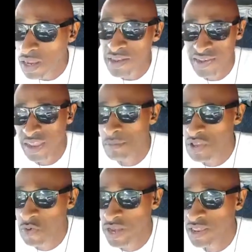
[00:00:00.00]
in December
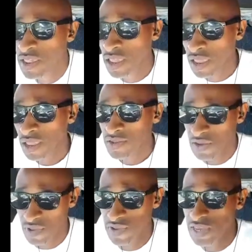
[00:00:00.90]

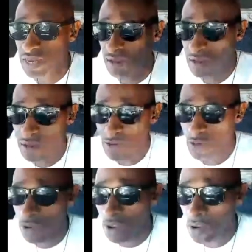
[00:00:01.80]
2017
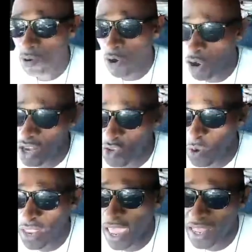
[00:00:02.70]
or early
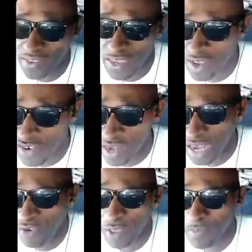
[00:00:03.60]
2018,
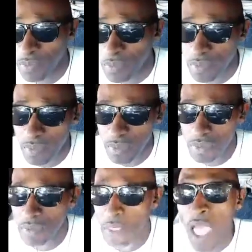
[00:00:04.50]
January.
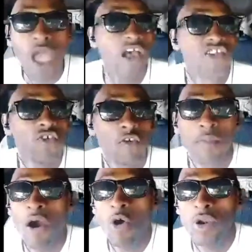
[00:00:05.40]
I saw it with
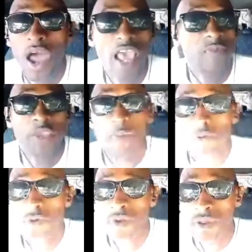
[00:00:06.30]
my own eyes,
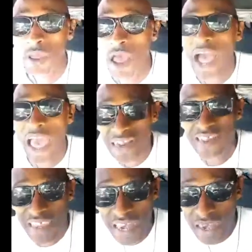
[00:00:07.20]
people. I had
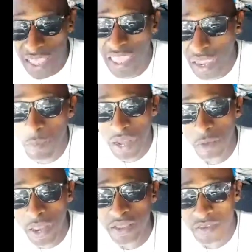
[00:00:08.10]
skin in the game when it
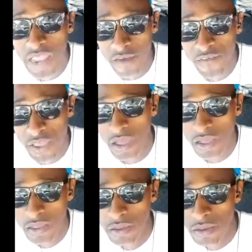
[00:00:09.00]
went to that figure.
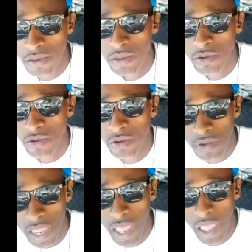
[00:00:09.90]

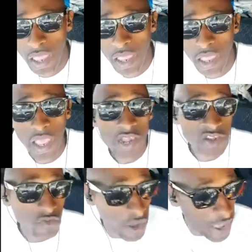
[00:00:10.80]
Yeah?
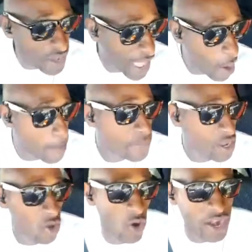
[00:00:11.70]
So right now,
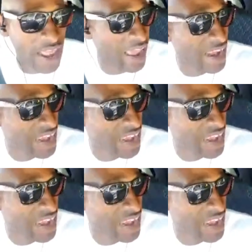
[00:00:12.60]
Bitcoin at